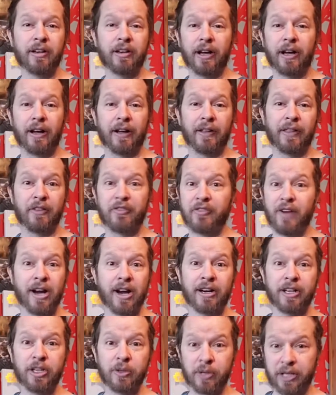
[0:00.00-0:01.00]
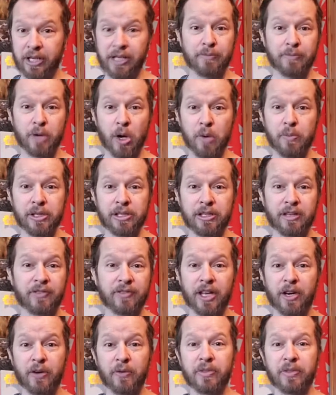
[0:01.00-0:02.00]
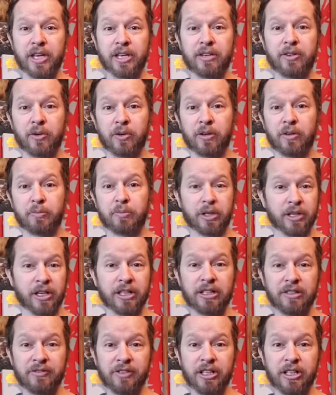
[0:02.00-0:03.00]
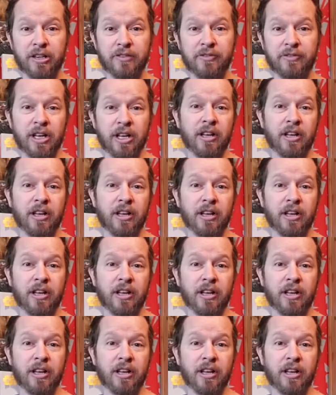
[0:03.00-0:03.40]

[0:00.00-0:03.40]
Uh, they'll fire you at any moment if they don't think you're productive enough.